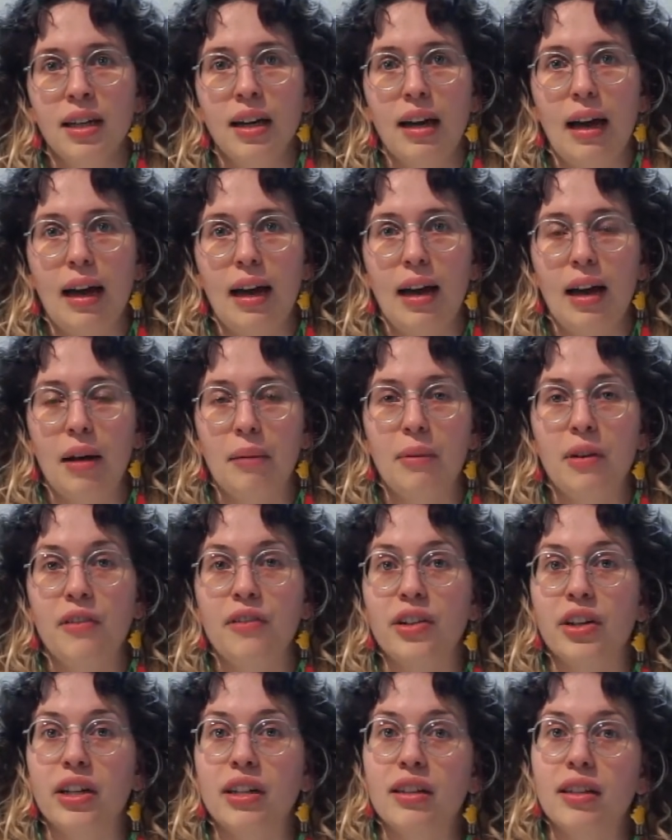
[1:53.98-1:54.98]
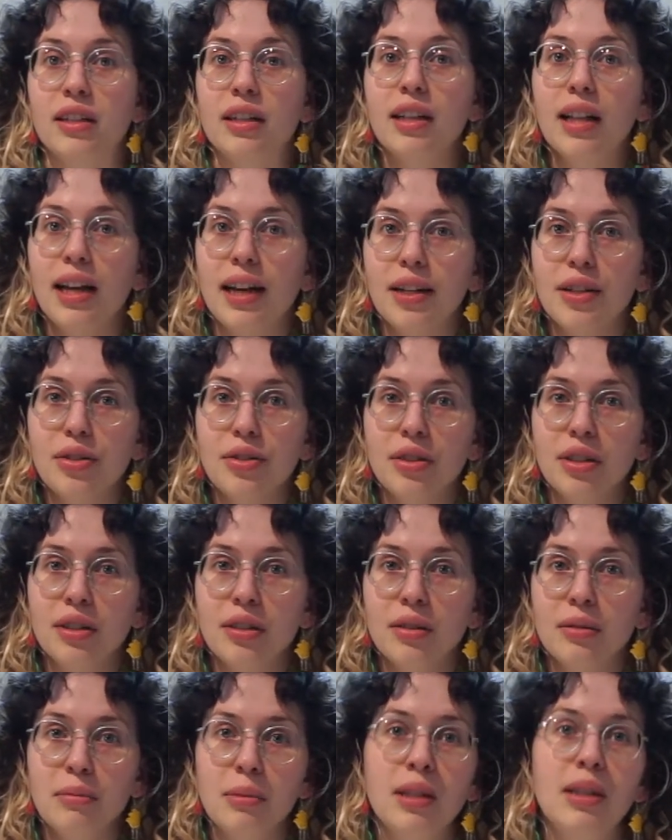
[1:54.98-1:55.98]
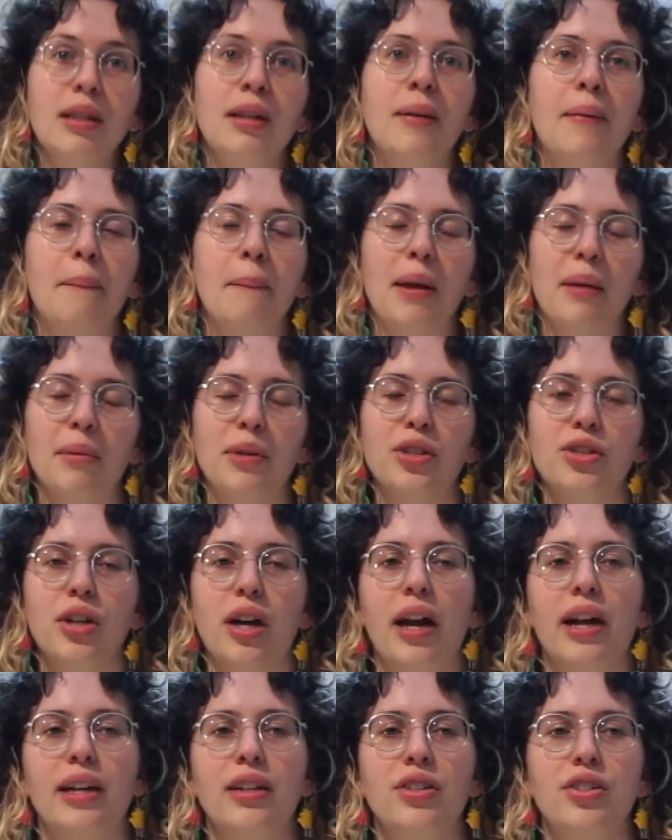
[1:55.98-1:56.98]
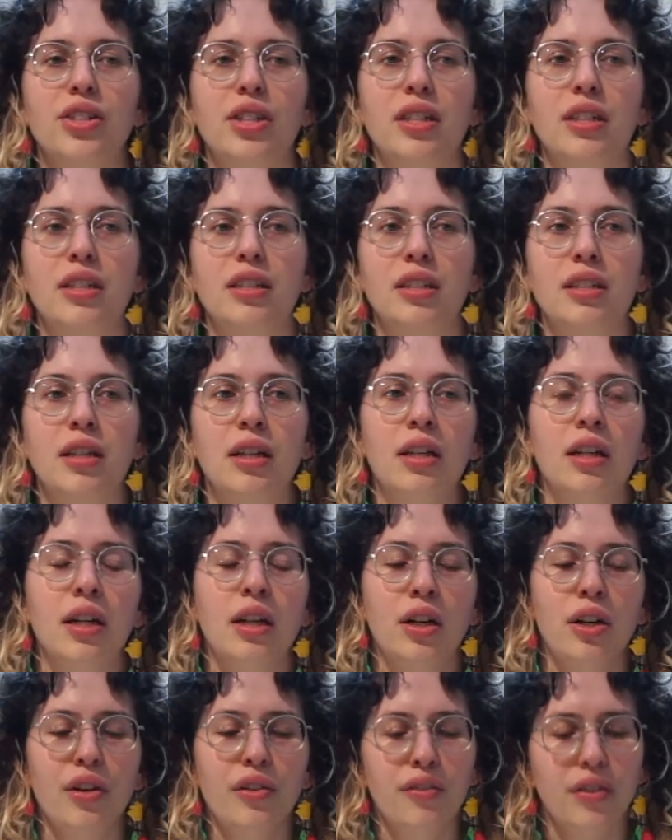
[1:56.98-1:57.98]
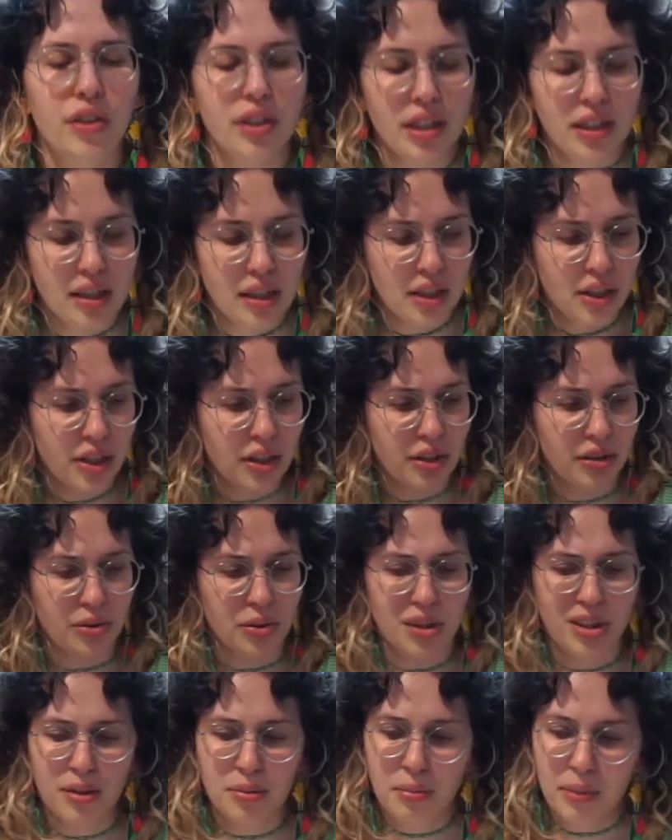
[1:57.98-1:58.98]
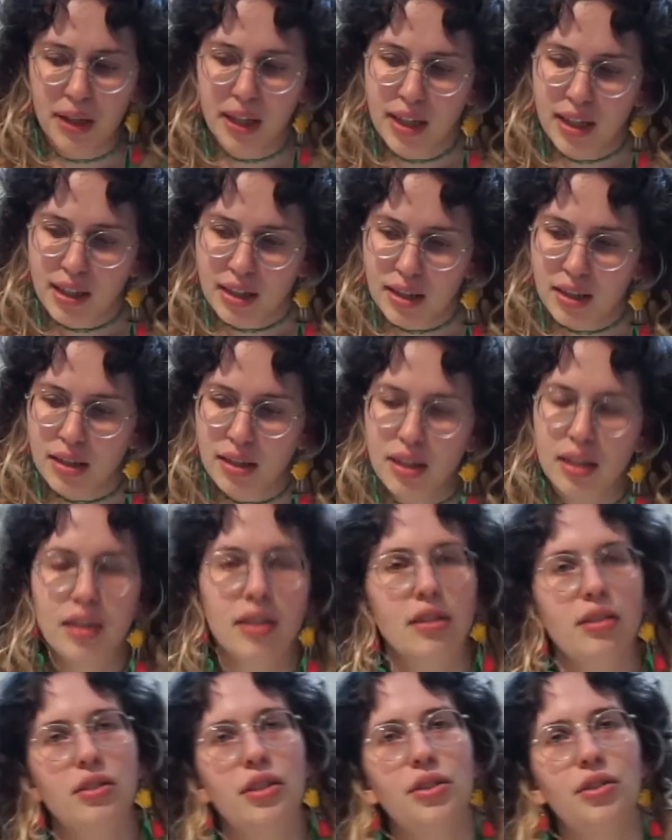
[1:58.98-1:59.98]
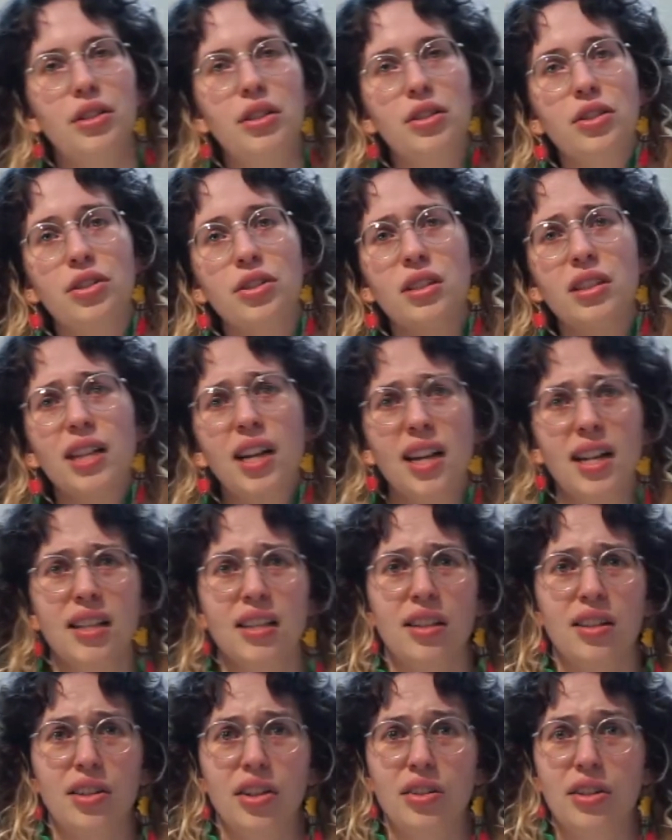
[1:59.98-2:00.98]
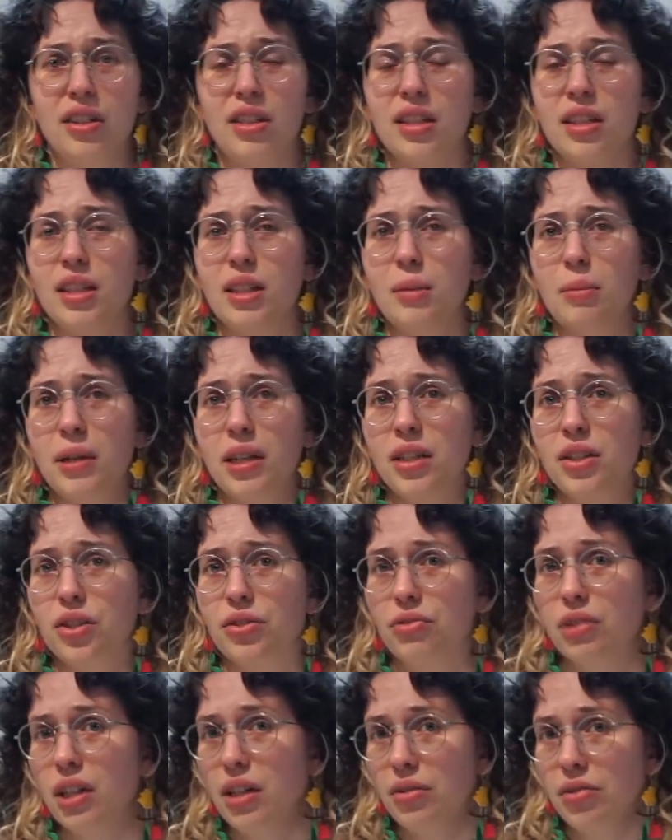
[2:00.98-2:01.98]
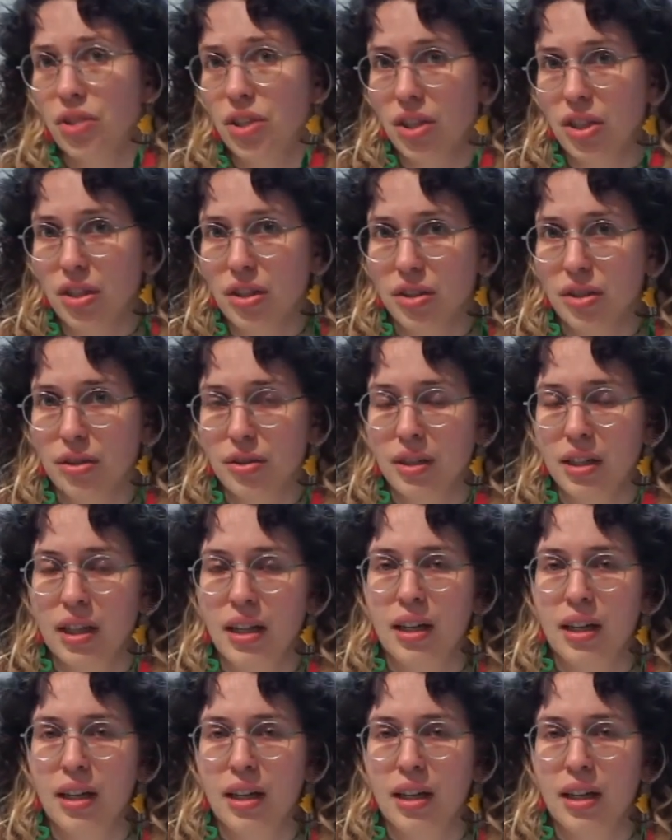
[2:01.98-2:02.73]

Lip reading: If you're in the classroom, maybe try and just focus in your own space, notice your desk, notice the space around you,